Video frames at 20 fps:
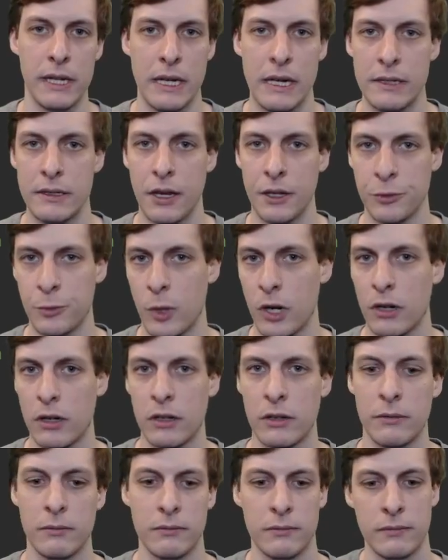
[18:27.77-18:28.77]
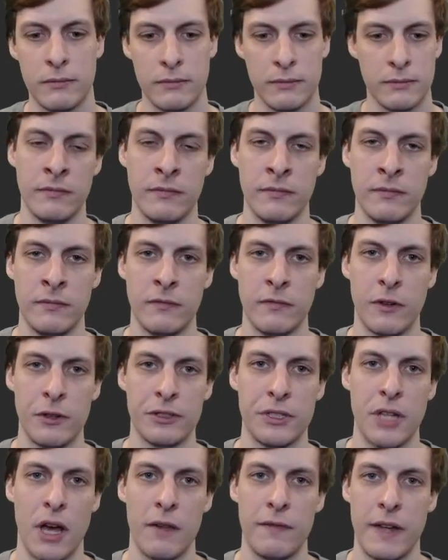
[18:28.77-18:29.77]
it does work.
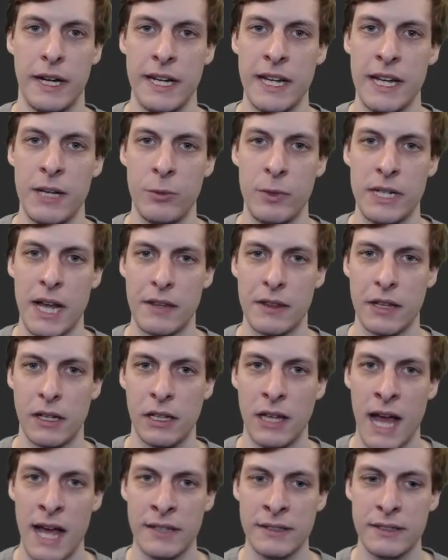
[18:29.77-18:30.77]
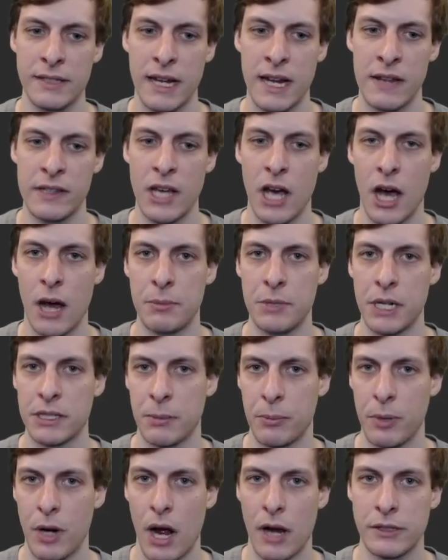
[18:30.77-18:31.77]
First off, in init, we take the class and the object to
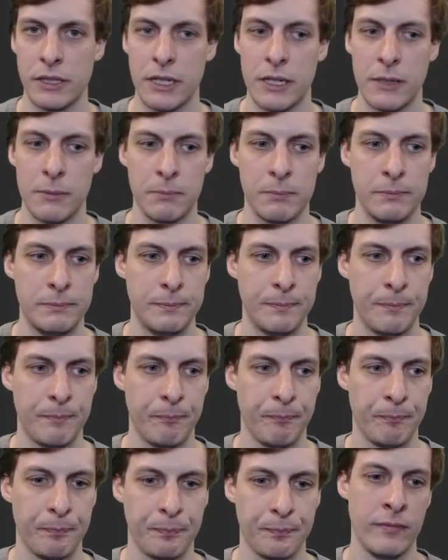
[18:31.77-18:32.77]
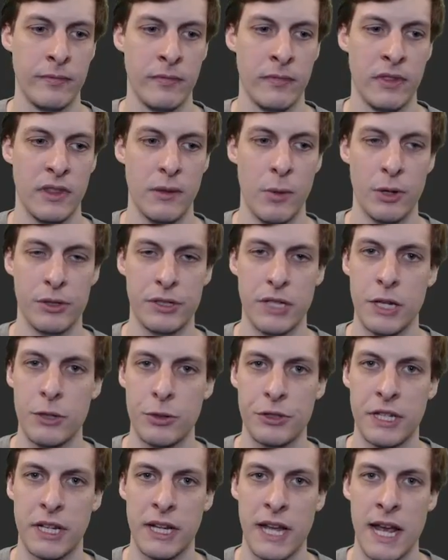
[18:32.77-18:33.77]
proxy. The most
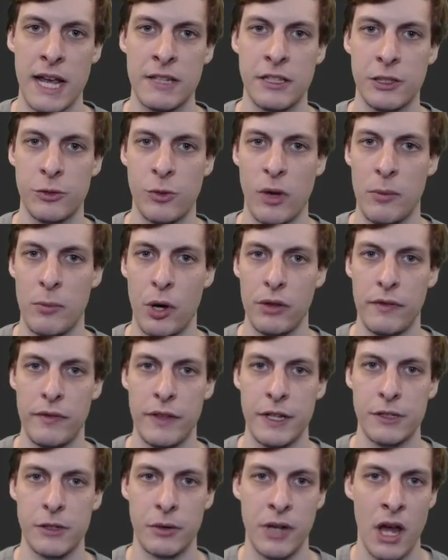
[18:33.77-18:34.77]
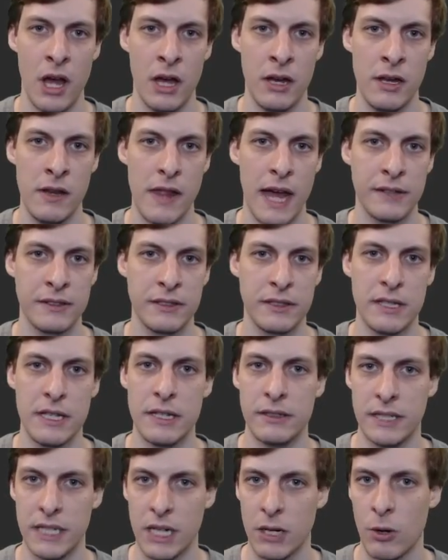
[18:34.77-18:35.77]
interesting case is when both of these are none, that's the
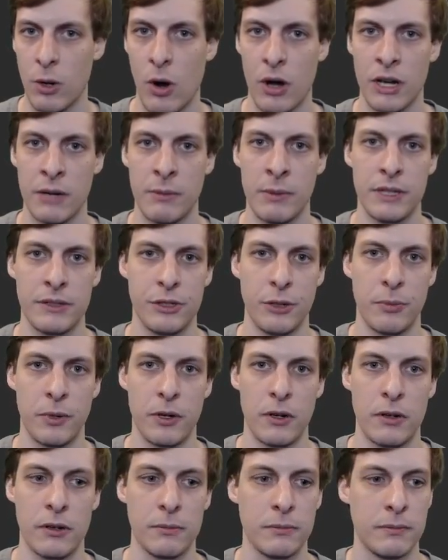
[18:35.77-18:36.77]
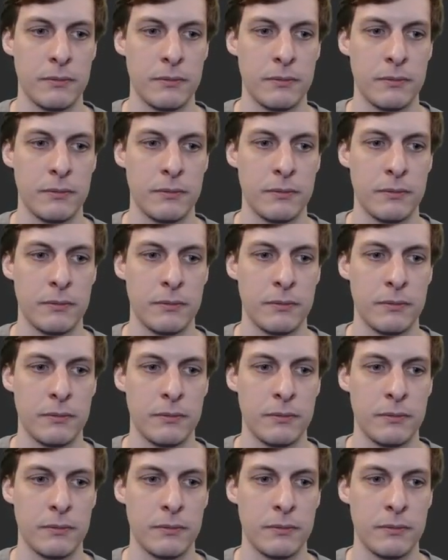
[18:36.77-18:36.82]
zero argument super.